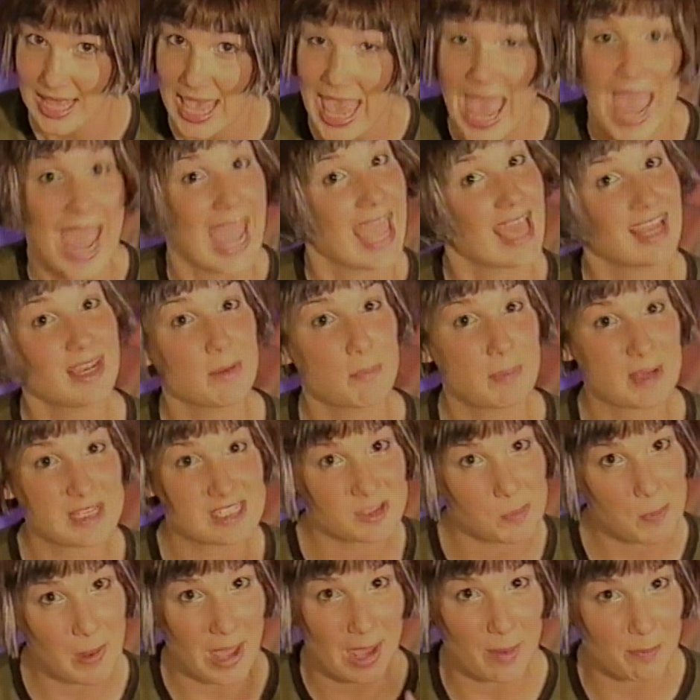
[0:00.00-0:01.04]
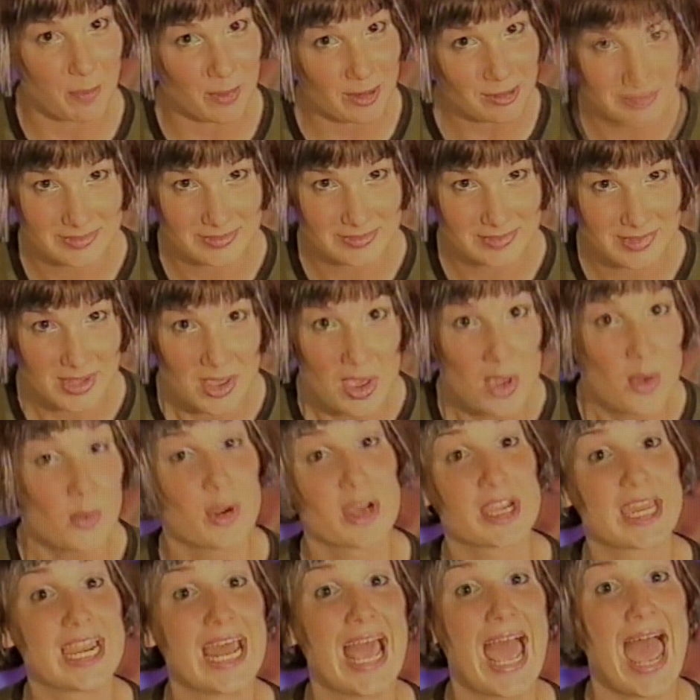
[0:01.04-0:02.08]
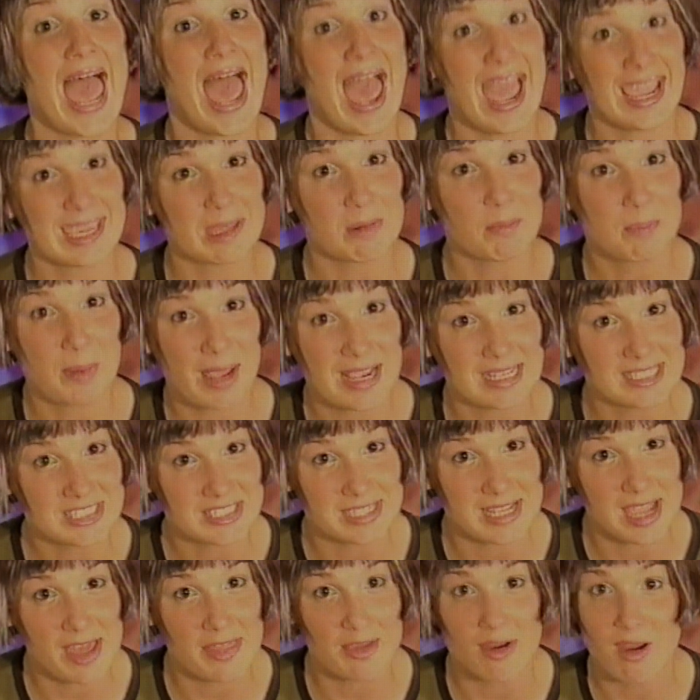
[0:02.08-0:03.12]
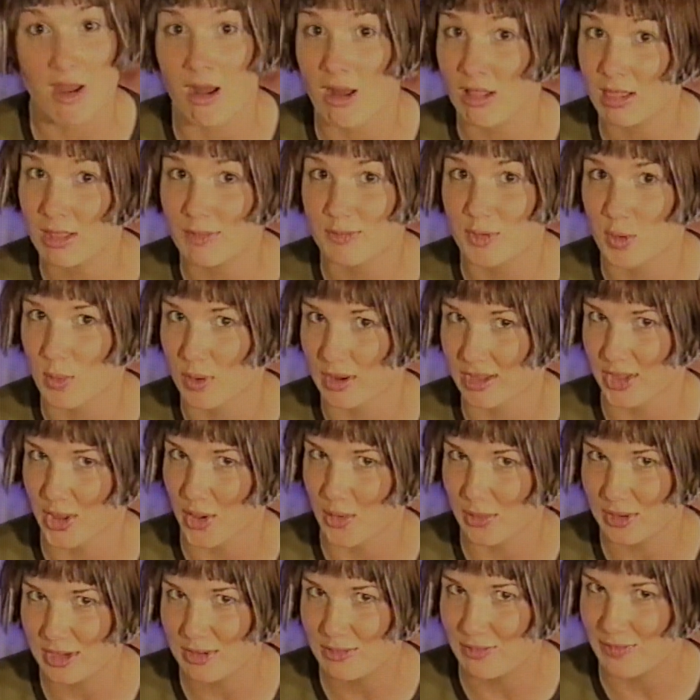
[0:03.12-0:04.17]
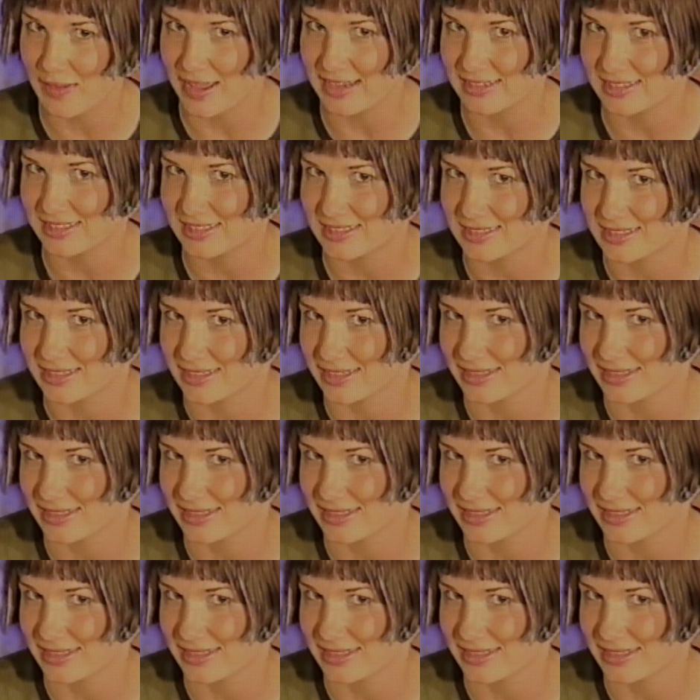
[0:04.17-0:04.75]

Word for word: and a piece of paper, we're going to hack and paste together all of your encoded fantasies.